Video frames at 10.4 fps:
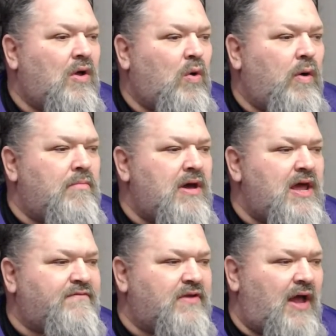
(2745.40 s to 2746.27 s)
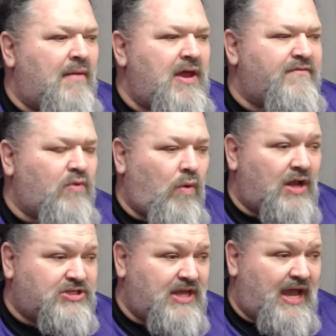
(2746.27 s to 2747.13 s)
I might have to
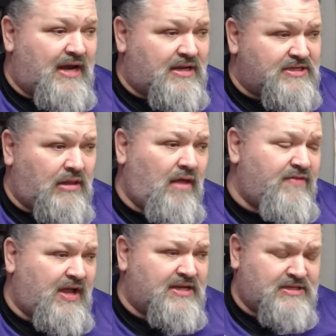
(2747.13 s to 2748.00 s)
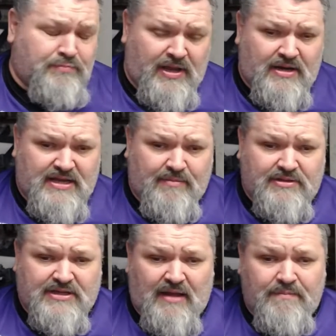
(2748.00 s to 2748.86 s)
watch that, because I love the guys on Play on
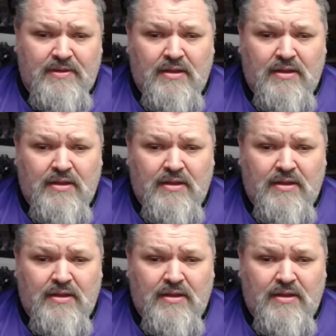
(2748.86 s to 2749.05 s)
Tabletop.